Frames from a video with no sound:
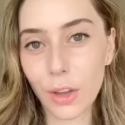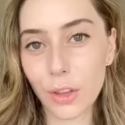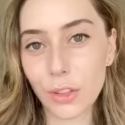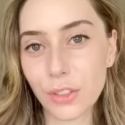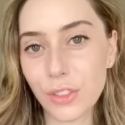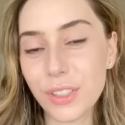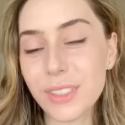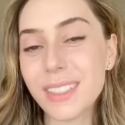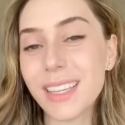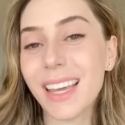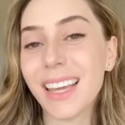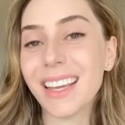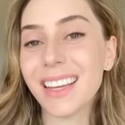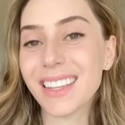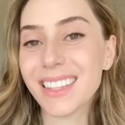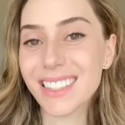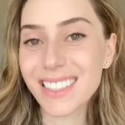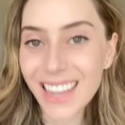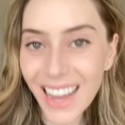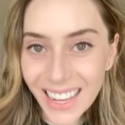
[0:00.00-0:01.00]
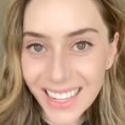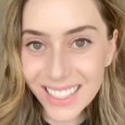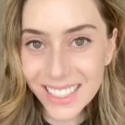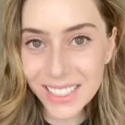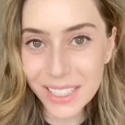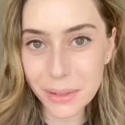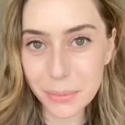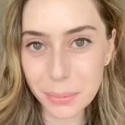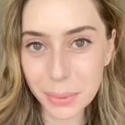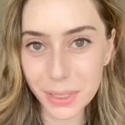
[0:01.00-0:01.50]
to take
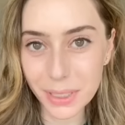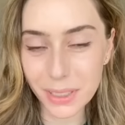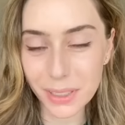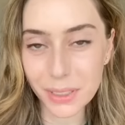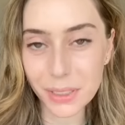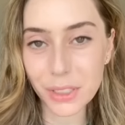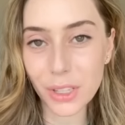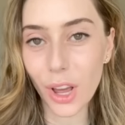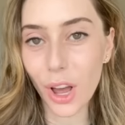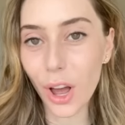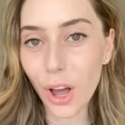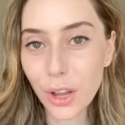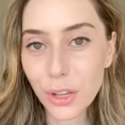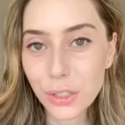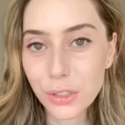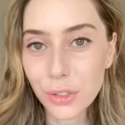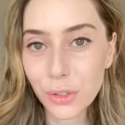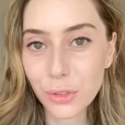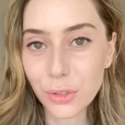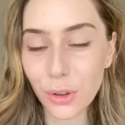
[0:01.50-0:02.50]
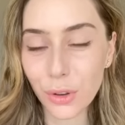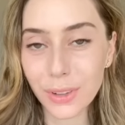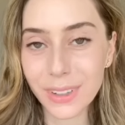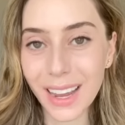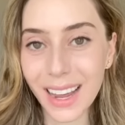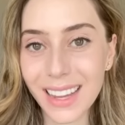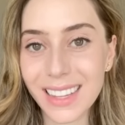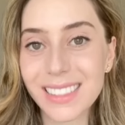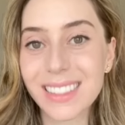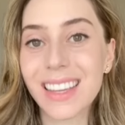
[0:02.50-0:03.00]
niacin pills, also known
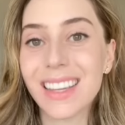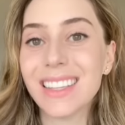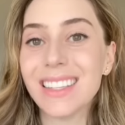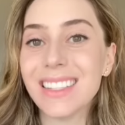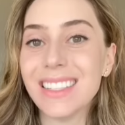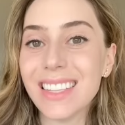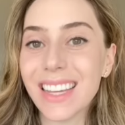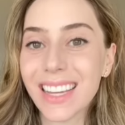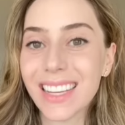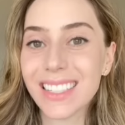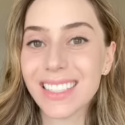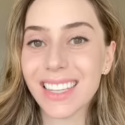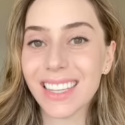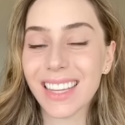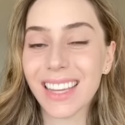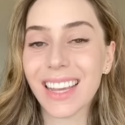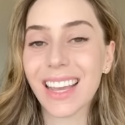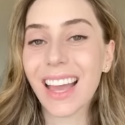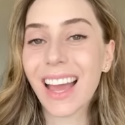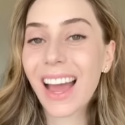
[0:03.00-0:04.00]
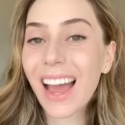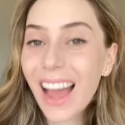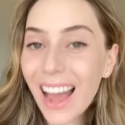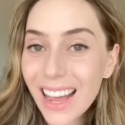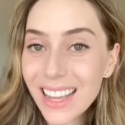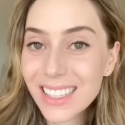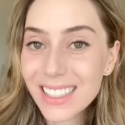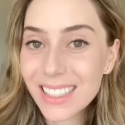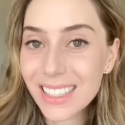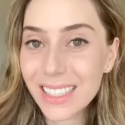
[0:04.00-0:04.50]
as nicotinic
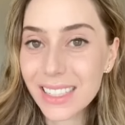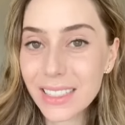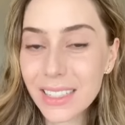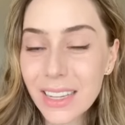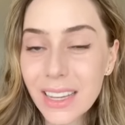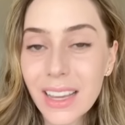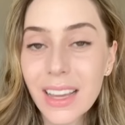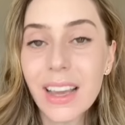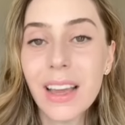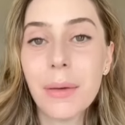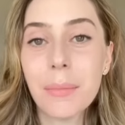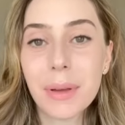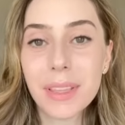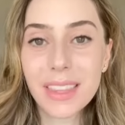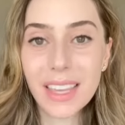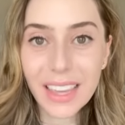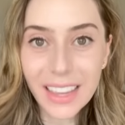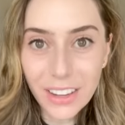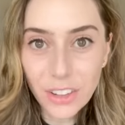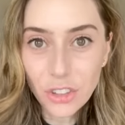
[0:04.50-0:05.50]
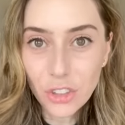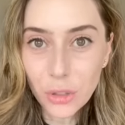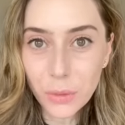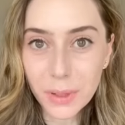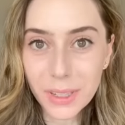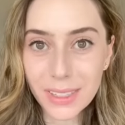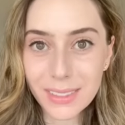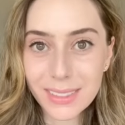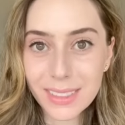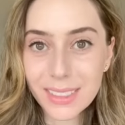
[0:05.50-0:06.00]
acid. But the issue is